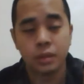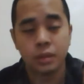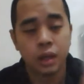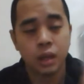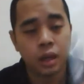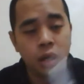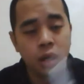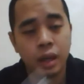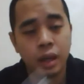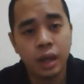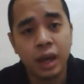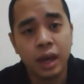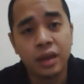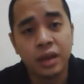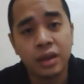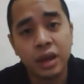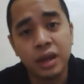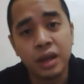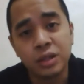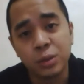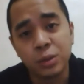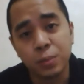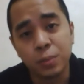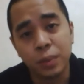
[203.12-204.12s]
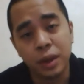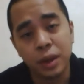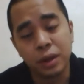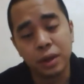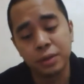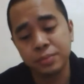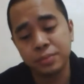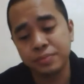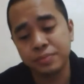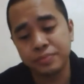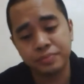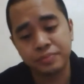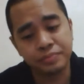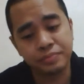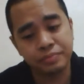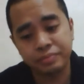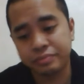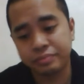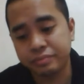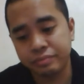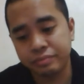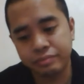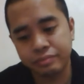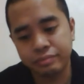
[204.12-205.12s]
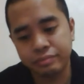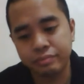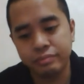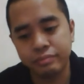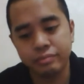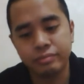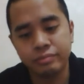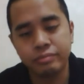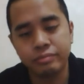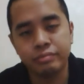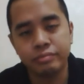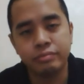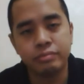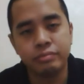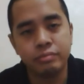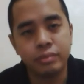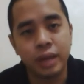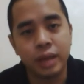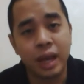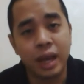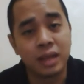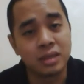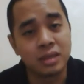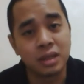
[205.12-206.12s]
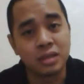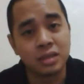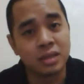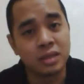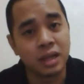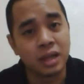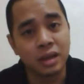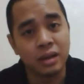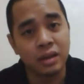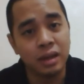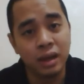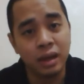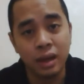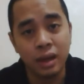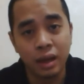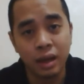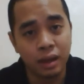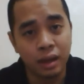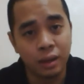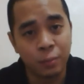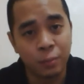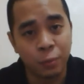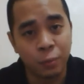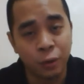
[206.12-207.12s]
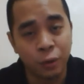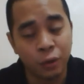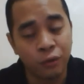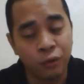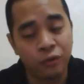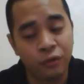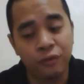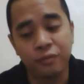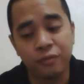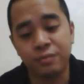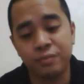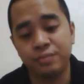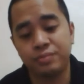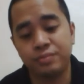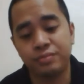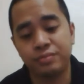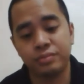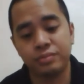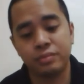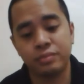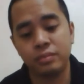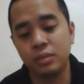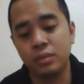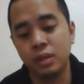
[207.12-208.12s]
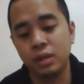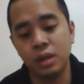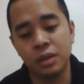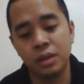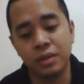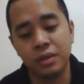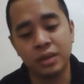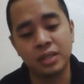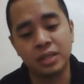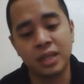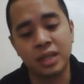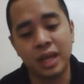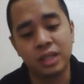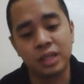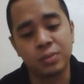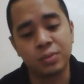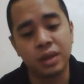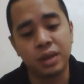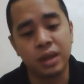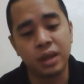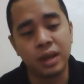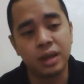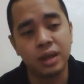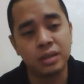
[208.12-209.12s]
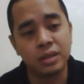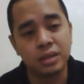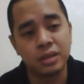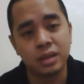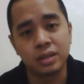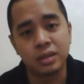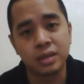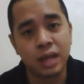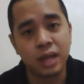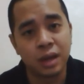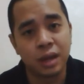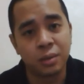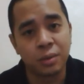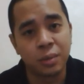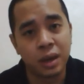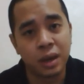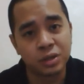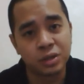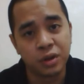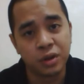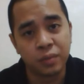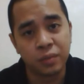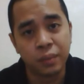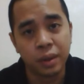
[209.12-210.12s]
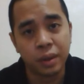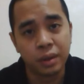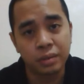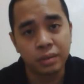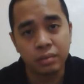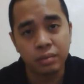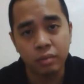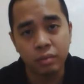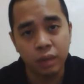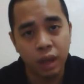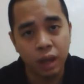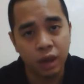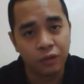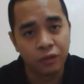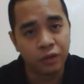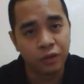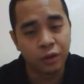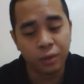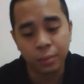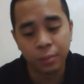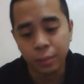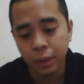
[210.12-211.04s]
And the ease of build, as I said, idiot proof. This has been the easiest atomizer I've built ever.